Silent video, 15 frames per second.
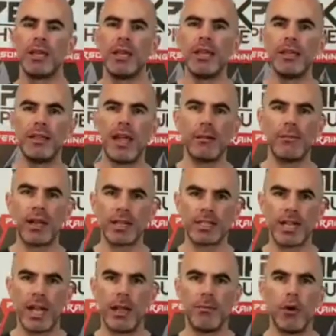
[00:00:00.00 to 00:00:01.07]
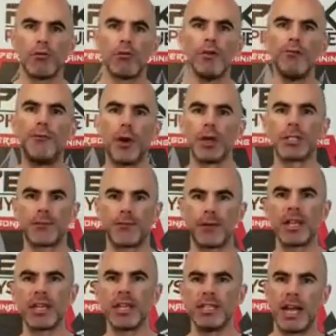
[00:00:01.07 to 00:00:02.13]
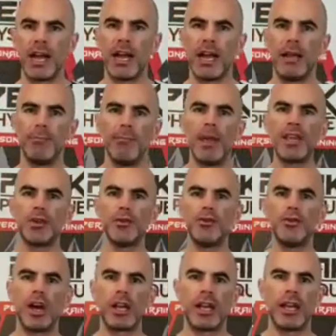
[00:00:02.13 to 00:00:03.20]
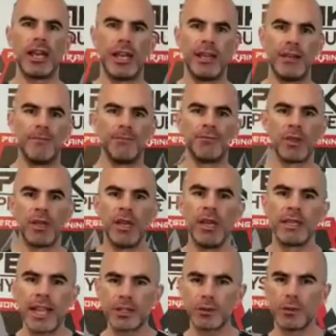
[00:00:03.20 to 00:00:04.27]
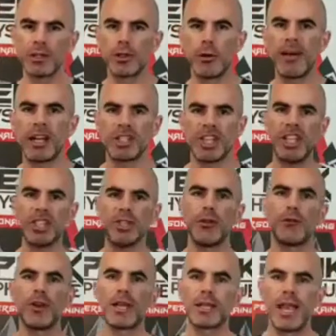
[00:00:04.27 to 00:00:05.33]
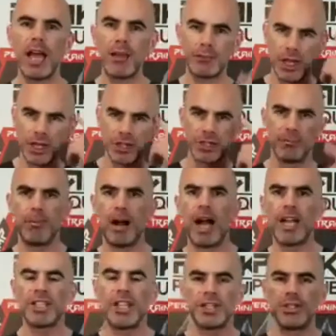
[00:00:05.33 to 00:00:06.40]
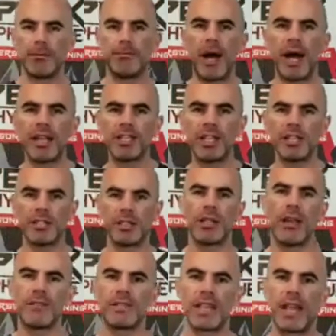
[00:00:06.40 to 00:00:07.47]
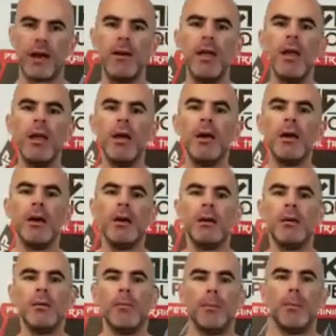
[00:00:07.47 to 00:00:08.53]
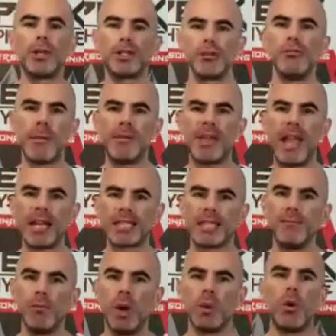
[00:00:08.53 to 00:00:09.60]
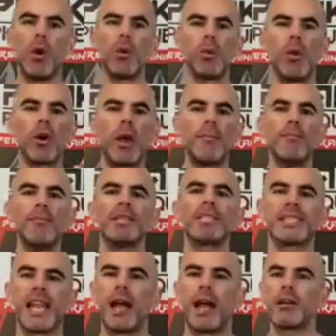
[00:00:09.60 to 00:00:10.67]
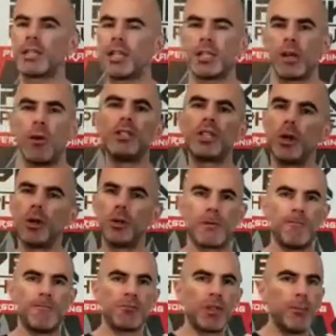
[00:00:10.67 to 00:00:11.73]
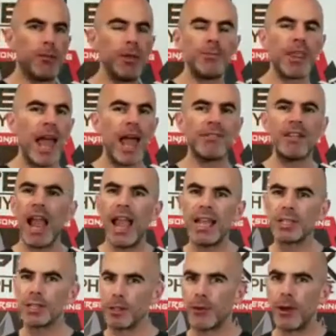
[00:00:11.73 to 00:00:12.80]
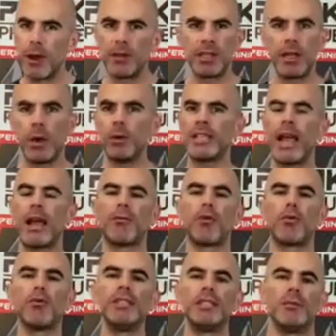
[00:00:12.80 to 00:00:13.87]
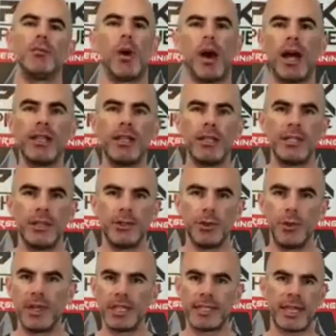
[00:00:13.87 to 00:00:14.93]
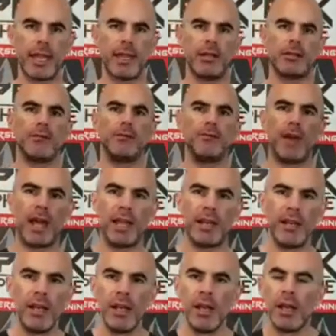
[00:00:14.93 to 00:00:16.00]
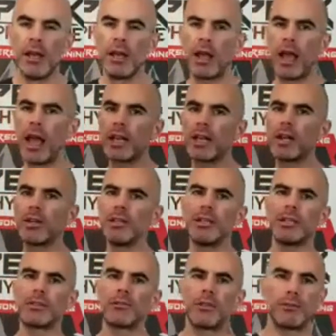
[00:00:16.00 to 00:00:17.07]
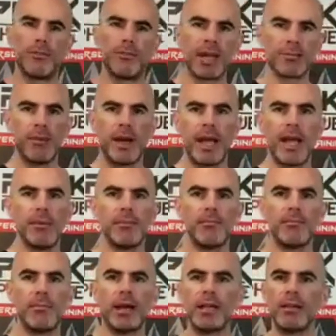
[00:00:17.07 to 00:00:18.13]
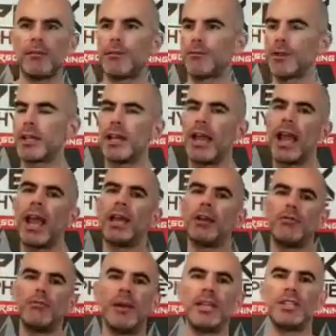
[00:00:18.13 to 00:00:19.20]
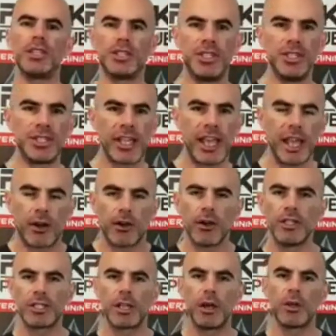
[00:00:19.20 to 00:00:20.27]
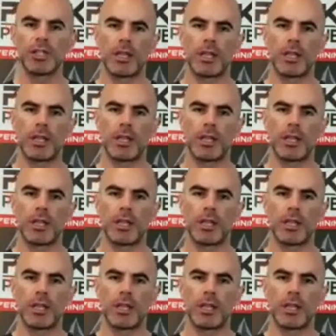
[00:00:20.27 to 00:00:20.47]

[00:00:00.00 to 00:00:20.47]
in that amount of time. Reverse freaking time. Make you young again. That's what it's all about. Changing your freaking life. Changing your mind. Changing your body. Changing your lifestyle. But you might be asking, what won't, won't I be missing out? Because there's always those people that have an answer for everything. They always have a reason why they need to do it. It's the healthy fat. I, I couldn't disrespect my, my freaking aunt who made the cheesecake or all this, all this